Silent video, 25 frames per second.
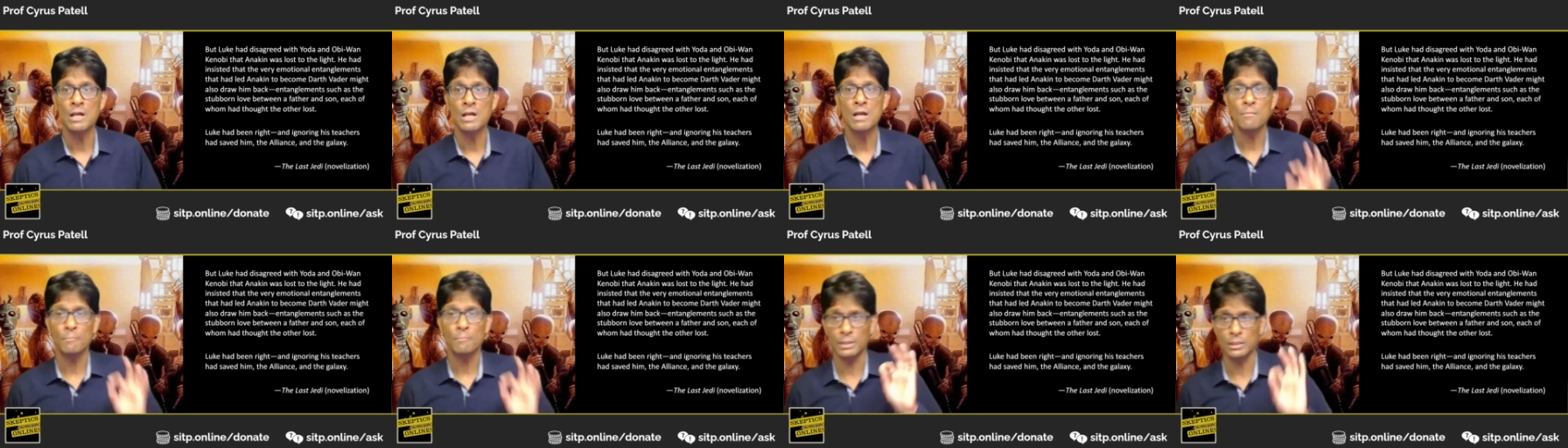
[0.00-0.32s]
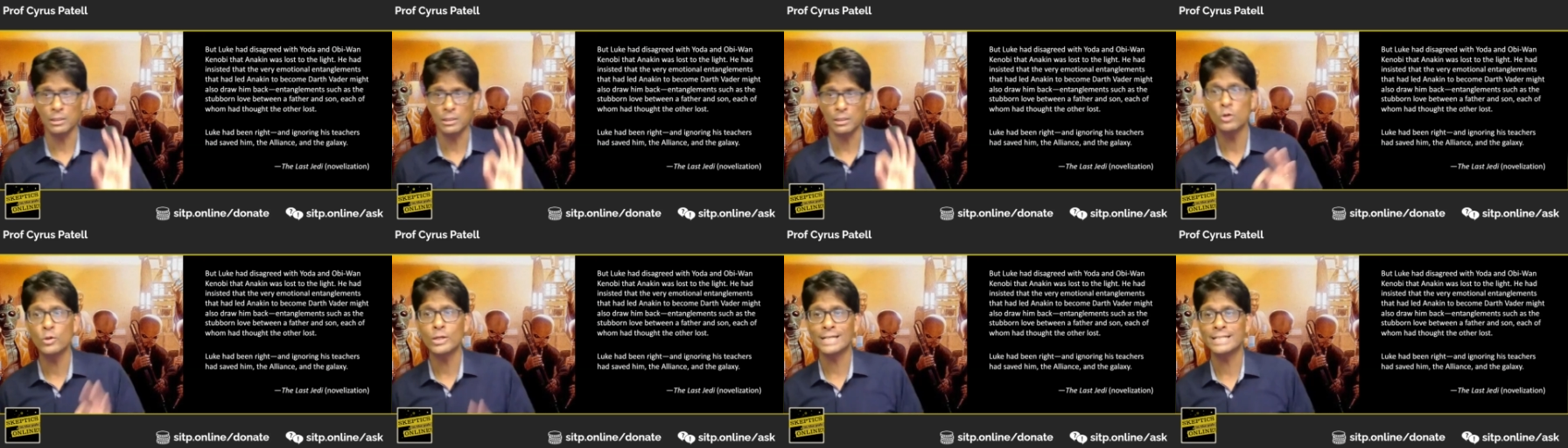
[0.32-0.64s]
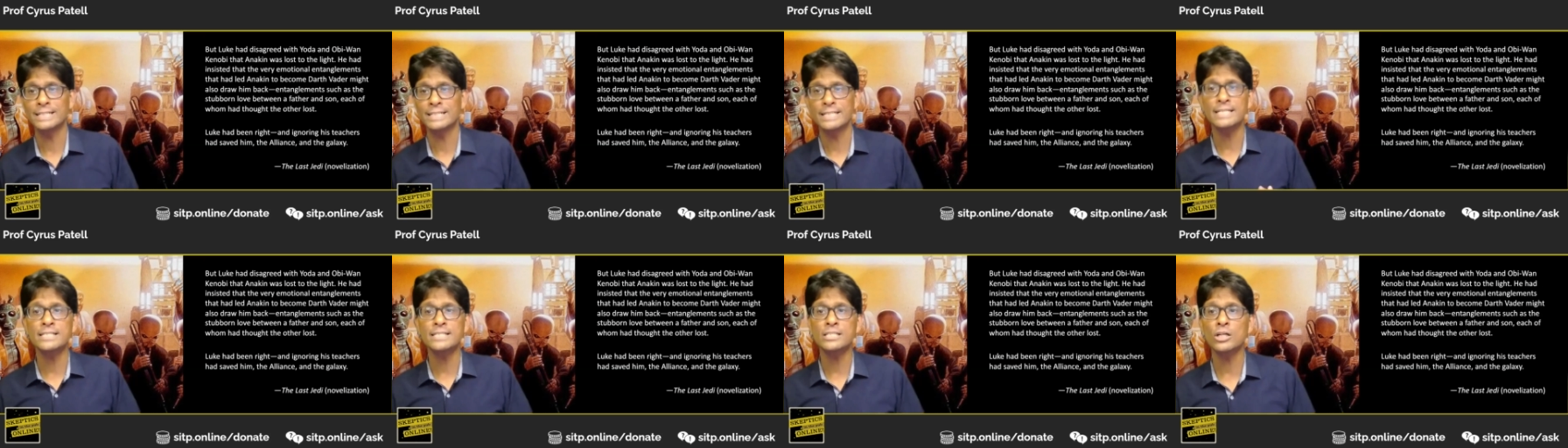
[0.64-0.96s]
But Luke had
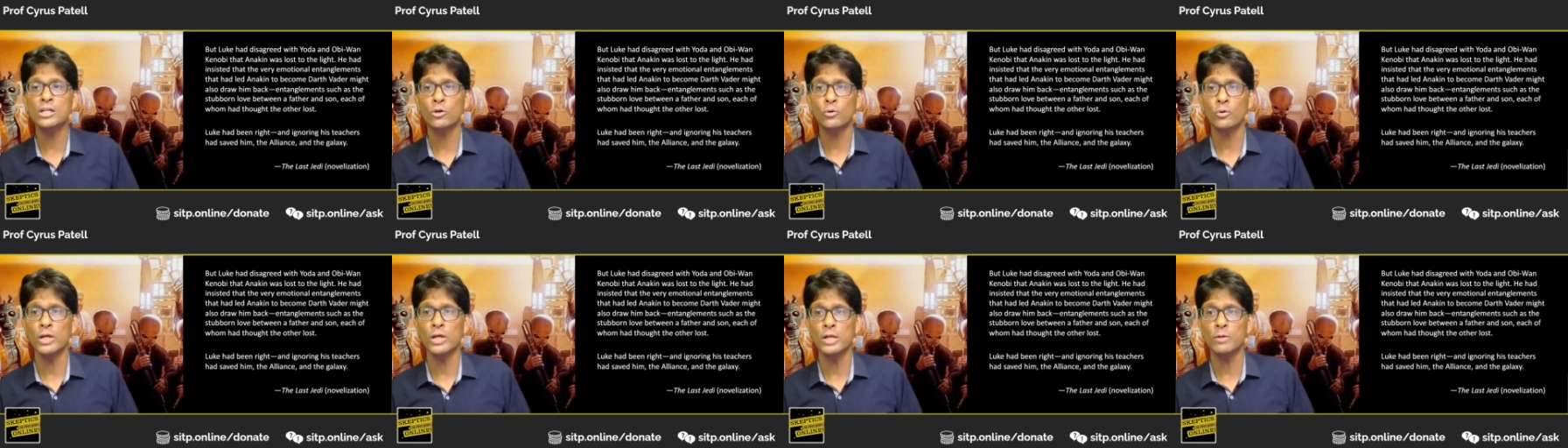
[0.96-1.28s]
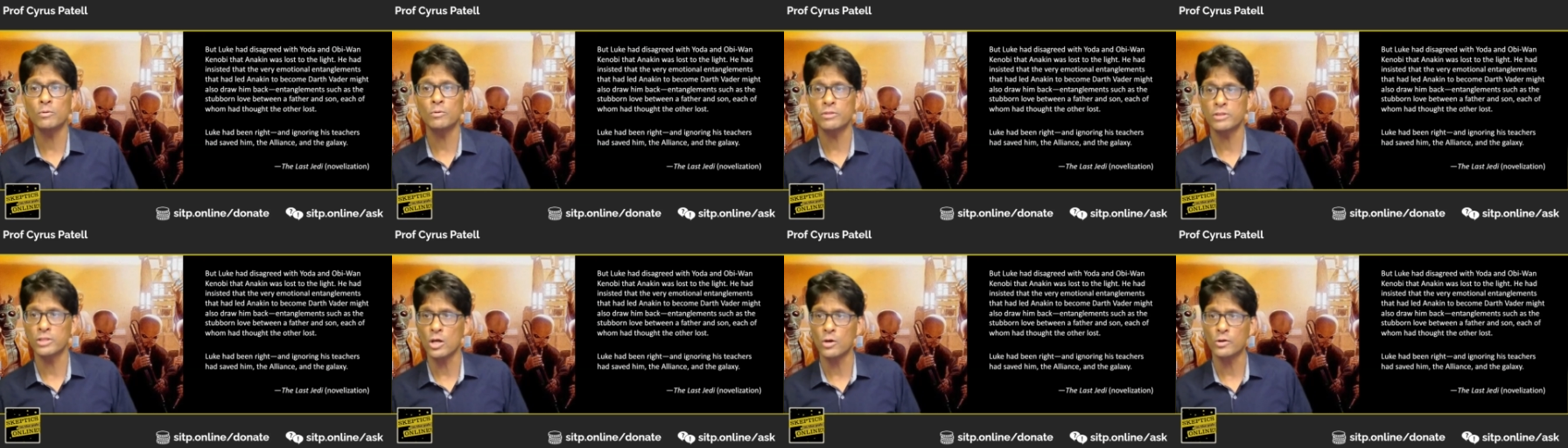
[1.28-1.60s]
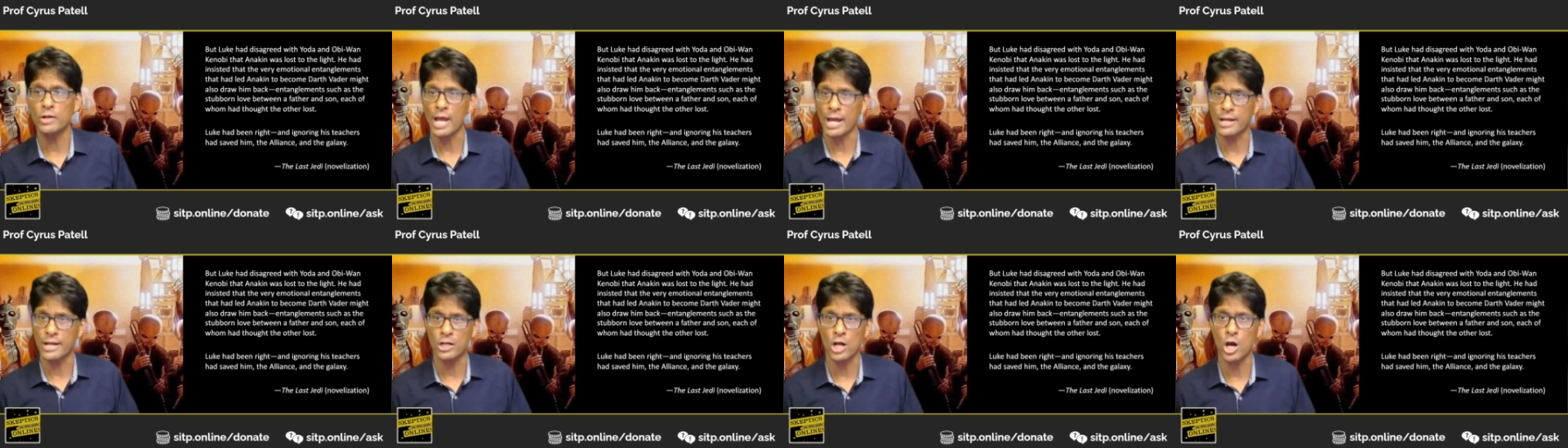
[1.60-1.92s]
disagreed with Yoda and